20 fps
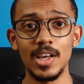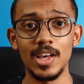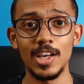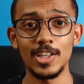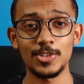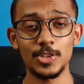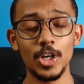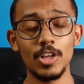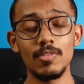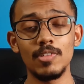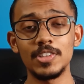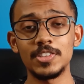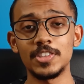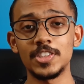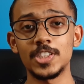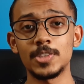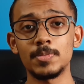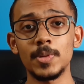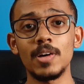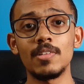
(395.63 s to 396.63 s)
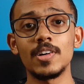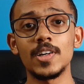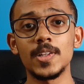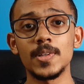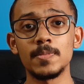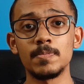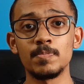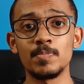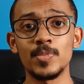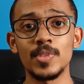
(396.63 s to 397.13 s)
As always, this is
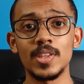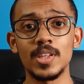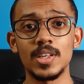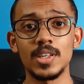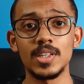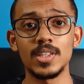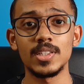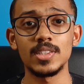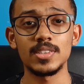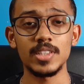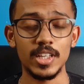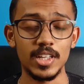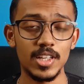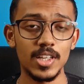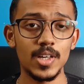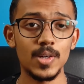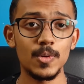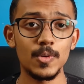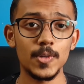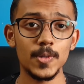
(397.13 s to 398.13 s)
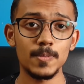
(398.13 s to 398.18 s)
Pawan signing out.